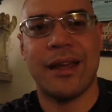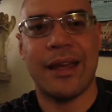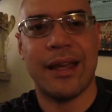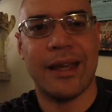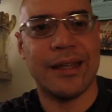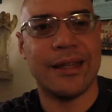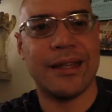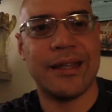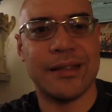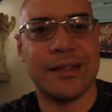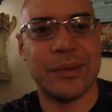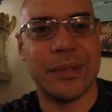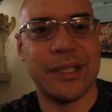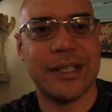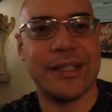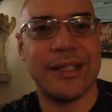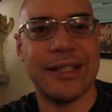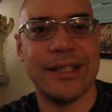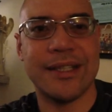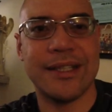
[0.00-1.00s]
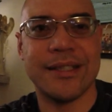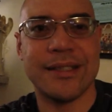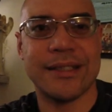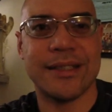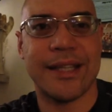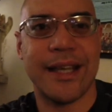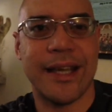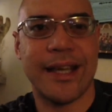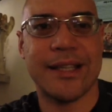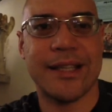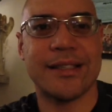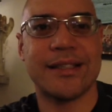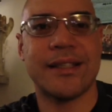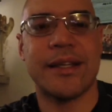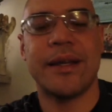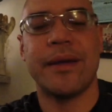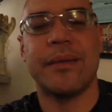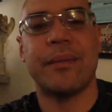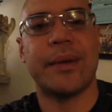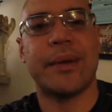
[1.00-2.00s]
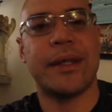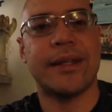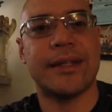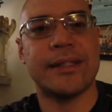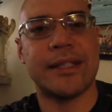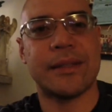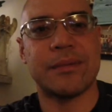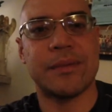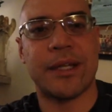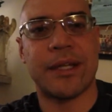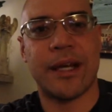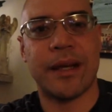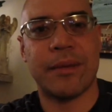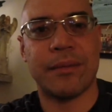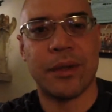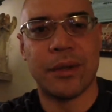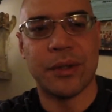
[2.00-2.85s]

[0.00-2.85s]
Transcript: It is what it is, yes, but at the same time,